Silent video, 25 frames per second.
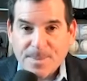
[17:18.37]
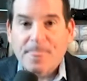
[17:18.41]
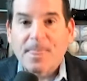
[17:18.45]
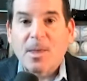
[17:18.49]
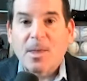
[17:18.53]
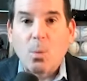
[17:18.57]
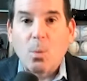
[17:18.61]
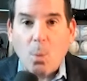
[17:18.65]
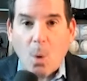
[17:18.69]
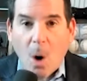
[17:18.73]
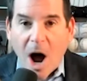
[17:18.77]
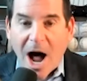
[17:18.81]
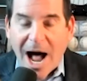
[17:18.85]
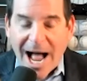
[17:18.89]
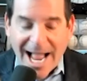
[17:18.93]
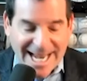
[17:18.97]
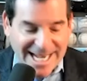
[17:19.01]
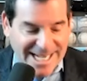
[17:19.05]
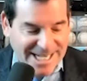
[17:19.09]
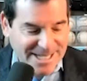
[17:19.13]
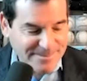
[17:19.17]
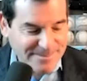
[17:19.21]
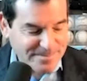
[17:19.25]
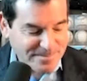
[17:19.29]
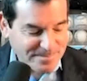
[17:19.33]

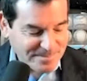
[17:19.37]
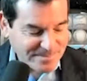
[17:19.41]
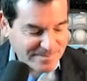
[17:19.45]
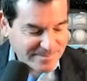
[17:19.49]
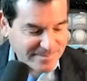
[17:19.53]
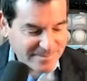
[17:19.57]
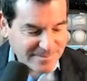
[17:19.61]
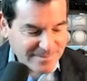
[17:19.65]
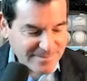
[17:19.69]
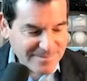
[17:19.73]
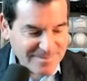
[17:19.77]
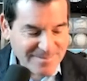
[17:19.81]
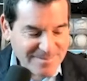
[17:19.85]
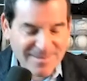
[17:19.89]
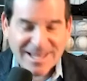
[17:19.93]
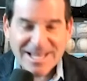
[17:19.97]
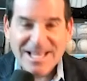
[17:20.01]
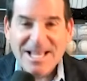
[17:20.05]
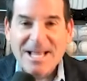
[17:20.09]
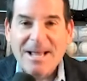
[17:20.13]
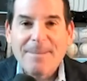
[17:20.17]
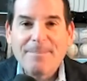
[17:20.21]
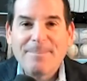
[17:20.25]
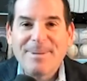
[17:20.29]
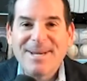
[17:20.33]
Why?
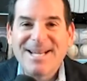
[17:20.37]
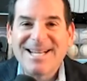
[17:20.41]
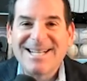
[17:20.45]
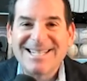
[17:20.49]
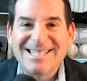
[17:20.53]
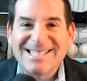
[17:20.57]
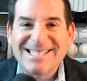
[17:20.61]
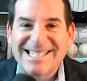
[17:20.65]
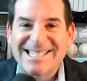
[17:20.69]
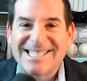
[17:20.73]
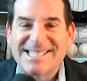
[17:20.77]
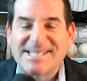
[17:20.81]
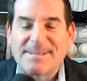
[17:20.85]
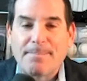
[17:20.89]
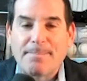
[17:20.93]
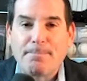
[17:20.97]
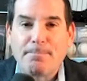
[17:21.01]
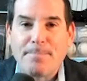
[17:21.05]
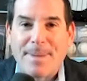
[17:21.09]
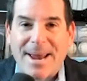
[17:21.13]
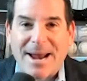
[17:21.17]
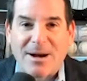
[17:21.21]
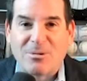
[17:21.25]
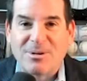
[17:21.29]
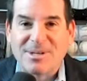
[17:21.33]
Because it's
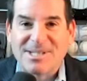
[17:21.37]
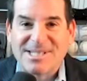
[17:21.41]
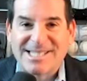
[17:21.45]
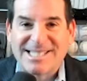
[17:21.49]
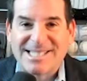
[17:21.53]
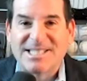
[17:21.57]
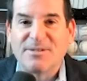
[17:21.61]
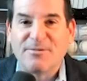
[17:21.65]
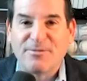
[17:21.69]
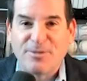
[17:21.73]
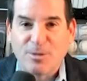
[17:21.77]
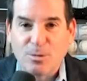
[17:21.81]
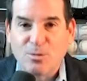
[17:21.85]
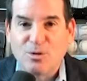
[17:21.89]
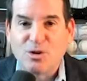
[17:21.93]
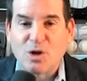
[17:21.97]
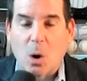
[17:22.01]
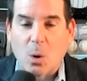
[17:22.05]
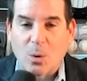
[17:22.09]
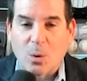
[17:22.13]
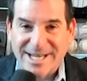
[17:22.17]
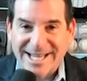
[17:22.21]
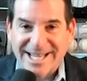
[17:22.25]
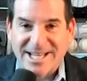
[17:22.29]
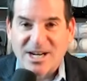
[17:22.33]
embarrassing if you
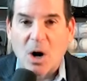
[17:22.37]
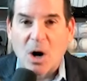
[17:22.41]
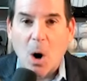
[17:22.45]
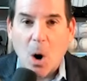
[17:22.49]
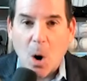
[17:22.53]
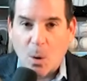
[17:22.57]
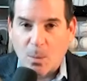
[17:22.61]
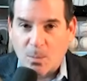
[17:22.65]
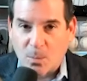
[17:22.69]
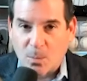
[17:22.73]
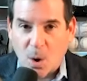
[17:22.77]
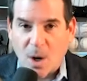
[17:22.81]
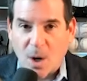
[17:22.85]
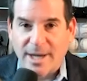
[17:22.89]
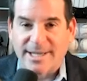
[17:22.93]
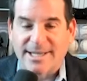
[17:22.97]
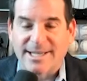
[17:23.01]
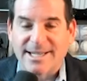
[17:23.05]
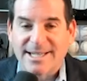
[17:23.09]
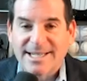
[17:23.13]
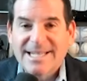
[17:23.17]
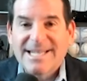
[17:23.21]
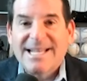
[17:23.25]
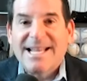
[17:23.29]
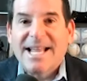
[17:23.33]
don't hit a home run.
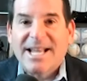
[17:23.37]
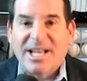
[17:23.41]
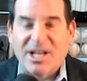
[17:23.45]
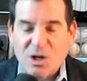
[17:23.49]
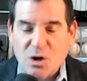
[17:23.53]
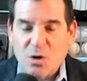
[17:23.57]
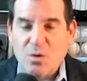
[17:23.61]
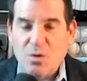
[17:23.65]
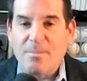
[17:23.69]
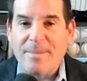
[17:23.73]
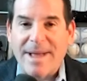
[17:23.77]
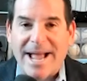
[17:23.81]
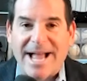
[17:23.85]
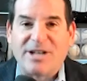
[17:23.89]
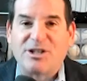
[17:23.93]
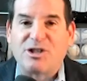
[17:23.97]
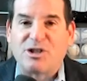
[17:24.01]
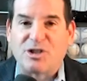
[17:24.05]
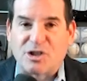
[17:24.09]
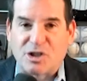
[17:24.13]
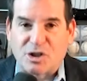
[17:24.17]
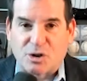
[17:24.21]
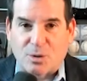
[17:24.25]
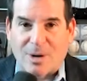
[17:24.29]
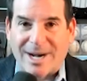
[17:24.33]
Can you imagine
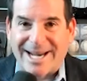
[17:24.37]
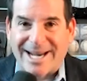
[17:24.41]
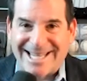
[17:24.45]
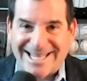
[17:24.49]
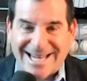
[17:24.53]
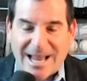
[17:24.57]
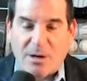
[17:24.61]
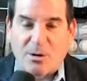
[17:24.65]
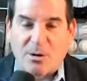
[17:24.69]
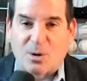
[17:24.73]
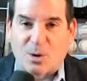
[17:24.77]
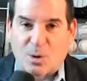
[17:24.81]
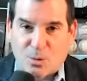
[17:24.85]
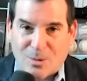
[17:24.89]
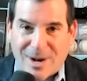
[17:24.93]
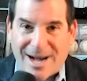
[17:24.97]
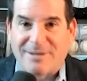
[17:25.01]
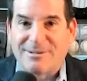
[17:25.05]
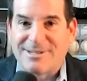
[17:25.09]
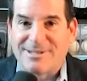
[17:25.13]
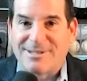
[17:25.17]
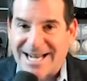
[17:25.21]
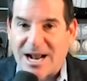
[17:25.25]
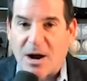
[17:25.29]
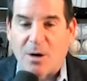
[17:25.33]
striking out or
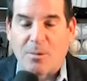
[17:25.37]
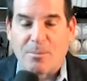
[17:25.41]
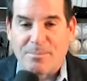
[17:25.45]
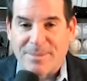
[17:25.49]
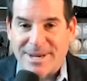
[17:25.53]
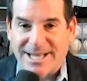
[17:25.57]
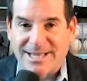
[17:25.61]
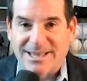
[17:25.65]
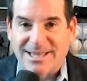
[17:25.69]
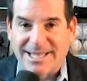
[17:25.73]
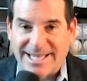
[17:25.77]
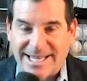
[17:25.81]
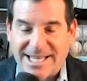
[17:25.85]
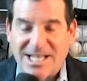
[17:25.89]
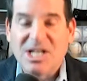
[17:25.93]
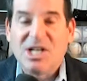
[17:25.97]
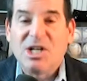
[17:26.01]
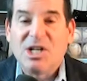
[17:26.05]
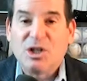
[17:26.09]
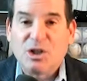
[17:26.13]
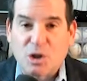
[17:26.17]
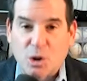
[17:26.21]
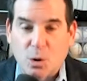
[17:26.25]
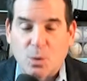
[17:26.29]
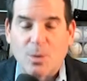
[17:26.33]
grounding out meekly
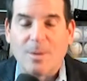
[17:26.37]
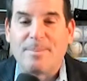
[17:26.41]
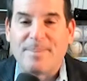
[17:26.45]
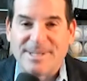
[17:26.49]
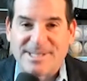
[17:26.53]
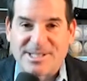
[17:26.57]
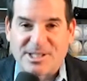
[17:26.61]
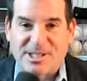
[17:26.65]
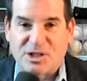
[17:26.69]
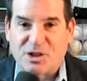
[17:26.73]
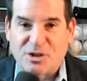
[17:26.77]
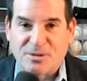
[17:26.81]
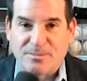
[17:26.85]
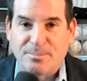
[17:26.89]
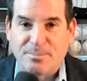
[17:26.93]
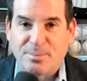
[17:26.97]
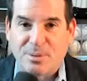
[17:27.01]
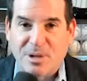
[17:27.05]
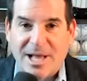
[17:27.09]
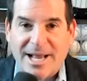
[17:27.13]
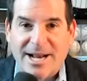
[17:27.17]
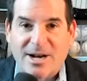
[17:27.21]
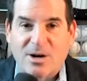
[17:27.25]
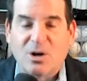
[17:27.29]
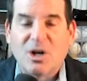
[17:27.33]
to a position
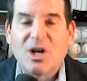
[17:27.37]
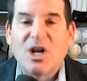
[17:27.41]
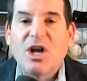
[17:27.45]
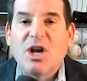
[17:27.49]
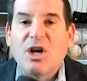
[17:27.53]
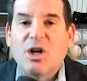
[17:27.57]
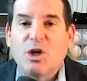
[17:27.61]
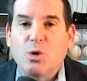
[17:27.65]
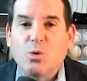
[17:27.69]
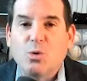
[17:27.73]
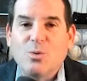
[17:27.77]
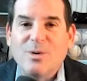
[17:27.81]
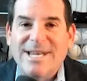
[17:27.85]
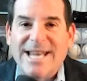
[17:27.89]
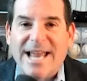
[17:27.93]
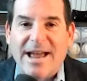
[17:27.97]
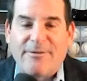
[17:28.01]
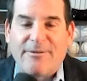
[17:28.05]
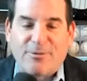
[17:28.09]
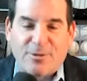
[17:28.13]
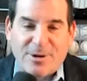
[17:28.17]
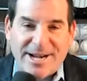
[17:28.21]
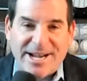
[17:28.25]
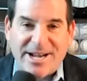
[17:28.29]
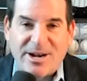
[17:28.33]
player? You
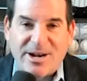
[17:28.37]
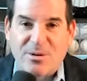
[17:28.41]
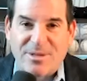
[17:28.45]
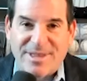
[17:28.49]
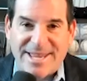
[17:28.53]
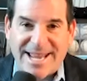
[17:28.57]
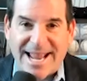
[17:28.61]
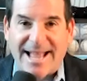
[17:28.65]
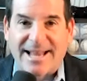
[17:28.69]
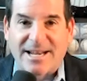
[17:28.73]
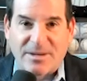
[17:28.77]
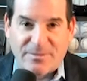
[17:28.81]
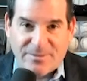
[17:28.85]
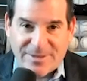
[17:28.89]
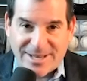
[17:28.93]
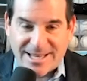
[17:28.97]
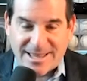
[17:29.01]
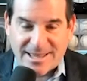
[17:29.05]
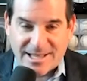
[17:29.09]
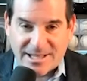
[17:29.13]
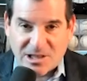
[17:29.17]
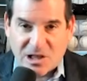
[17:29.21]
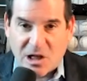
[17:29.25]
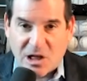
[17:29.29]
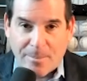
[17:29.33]
never hear the end of it in
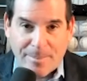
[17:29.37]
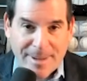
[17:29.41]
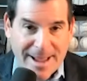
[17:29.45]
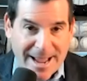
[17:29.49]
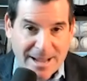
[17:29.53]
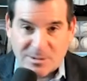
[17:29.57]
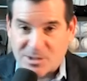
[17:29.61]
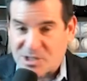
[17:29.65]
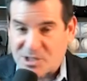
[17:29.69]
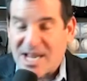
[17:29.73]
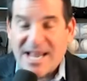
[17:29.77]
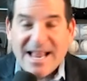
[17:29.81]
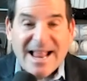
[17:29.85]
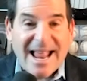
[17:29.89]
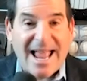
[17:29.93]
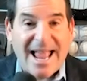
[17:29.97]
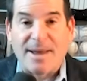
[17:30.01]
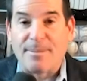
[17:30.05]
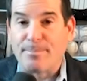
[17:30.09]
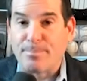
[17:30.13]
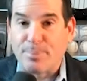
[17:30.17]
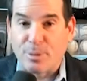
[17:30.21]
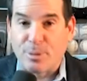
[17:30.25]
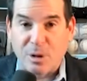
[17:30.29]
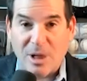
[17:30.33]
the clubhouse.
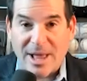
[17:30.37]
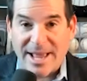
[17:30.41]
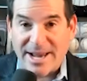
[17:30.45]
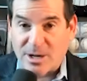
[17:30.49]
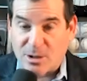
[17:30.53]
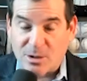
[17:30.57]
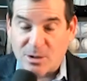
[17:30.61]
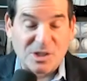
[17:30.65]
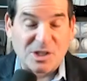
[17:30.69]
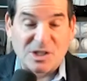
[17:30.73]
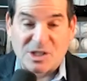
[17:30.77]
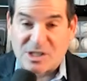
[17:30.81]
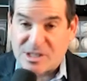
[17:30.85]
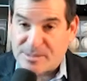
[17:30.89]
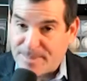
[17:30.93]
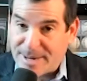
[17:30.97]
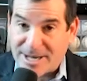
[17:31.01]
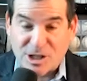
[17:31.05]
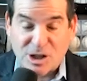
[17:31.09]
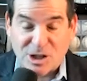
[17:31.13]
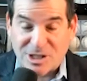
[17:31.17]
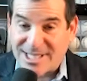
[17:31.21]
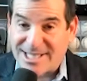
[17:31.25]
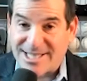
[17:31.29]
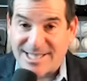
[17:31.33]
And players,
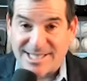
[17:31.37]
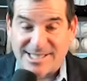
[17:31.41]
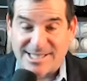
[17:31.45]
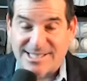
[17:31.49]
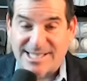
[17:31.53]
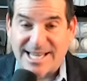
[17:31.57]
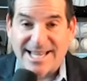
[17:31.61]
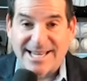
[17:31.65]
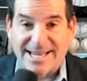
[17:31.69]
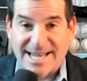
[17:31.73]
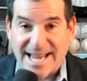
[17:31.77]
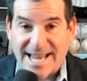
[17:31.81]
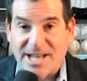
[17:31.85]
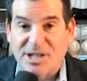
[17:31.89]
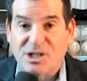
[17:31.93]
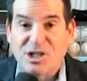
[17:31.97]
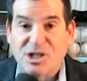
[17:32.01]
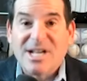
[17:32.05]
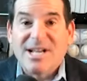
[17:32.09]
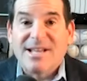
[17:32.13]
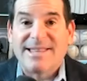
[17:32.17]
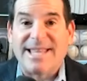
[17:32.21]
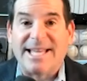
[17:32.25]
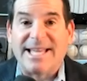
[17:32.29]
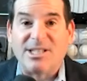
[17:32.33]
especially this day and age,
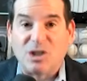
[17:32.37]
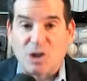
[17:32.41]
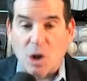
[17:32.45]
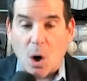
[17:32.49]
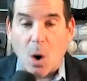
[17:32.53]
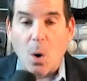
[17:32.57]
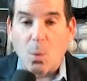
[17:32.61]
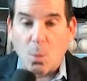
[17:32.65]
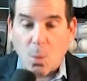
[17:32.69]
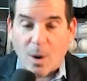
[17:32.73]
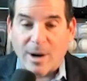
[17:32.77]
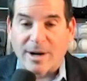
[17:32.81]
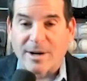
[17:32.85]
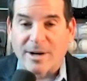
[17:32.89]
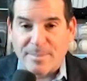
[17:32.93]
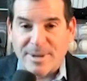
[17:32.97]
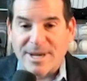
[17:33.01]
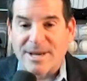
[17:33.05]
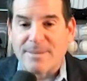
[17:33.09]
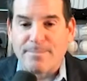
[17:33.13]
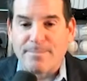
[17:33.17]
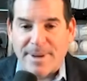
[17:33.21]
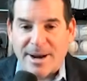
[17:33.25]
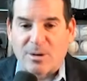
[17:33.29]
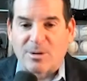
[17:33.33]
they don't want to be
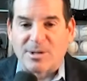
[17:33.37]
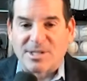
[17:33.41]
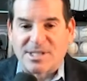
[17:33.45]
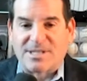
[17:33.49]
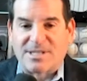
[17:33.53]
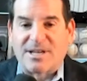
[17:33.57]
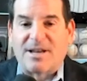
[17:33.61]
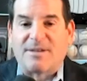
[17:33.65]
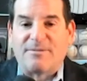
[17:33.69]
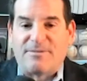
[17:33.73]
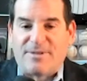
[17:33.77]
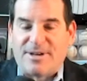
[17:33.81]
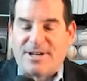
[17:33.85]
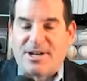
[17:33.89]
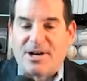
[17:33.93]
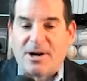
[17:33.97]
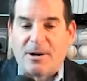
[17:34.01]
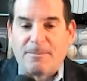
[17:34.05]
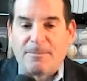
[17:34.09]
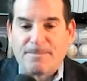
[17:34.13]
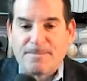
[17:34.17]
embarrassed on video.